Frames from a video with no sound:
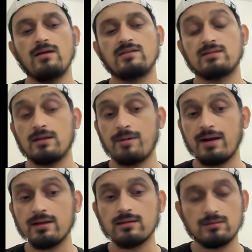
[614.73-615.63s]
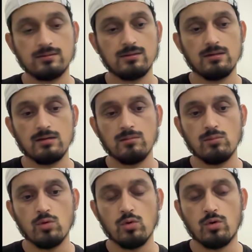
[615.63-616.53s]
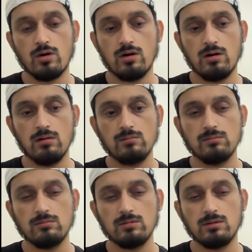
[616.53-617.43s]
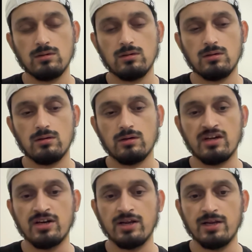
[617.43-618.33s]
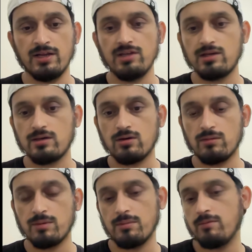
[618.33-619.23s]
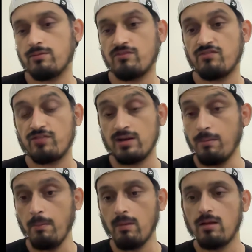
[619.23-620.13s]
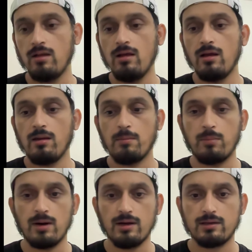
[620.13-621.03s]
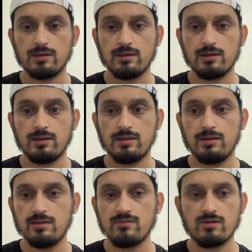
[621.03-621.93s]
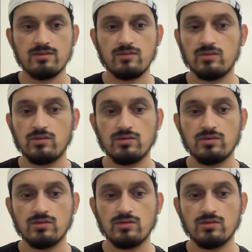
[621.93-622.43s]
cinematic, more grainy, or maybe film. But in this case, this is